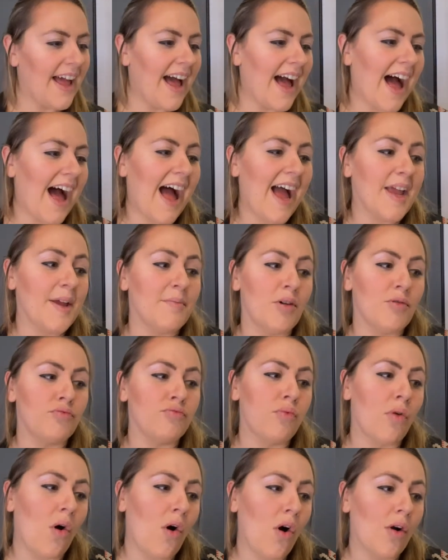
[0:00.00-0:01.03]
I am a
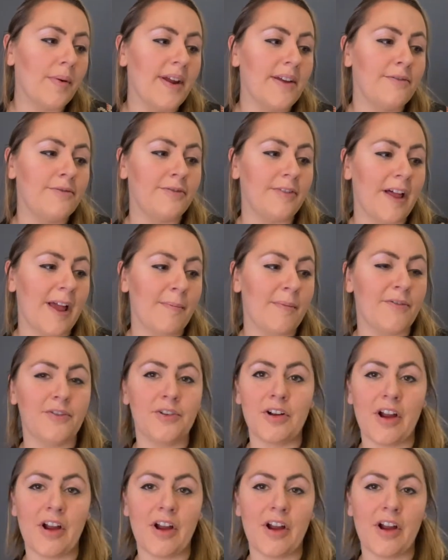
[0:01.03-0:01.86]
roaring flame of